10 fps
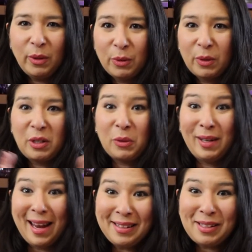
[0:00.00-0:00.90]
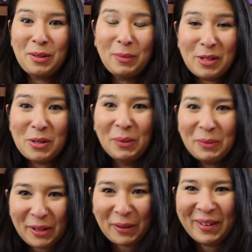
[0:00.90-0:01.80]
usually creates the original
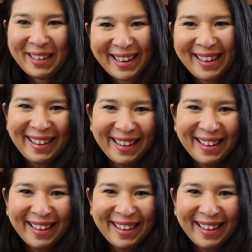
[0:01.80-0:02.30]
recording,